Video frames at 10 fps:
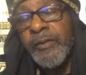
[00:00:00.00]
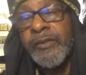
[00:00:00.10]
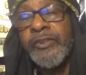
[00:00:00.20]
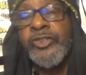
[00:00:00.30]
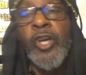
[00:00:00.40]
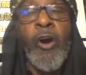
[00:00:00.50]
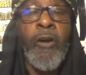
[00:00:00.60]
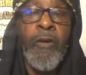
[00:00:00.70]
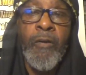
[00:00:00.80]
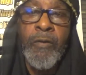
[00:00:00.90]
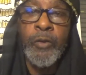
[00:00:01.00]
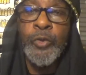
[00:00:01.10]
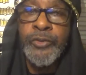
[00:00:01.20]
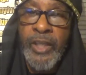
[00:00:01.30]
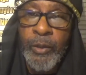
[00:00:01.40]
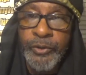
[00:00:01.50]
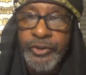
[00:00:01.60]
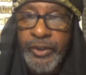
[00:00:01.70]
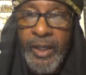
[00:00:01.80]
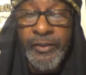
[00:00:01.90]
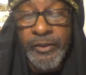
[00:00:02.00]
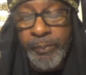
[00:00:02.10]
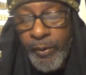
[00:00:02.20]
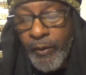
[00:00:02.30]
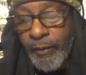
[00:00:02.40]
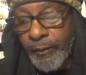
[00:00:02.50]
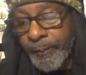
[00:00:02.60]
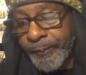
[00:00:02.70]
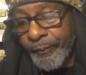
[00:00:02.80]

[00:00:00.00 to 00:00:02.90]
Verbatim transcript: Saul, whose name was changed to Paul,